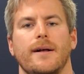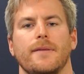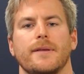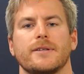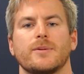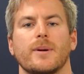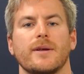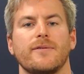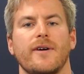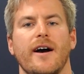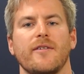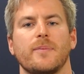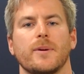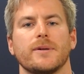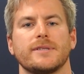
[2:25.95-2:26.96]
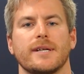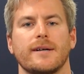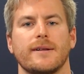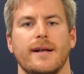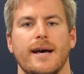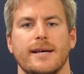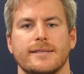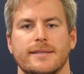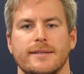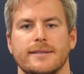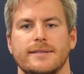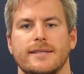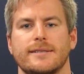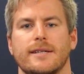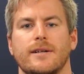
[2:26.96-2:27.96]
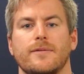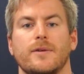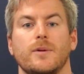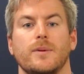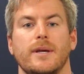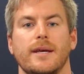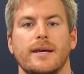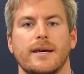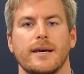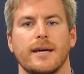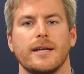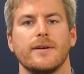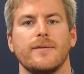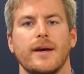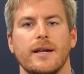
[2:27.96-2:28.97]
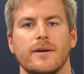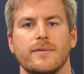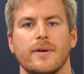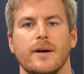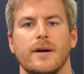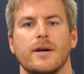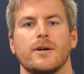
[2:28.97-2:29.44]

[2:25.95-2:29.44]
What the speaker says: The 25-person class consisted of unique, innovative,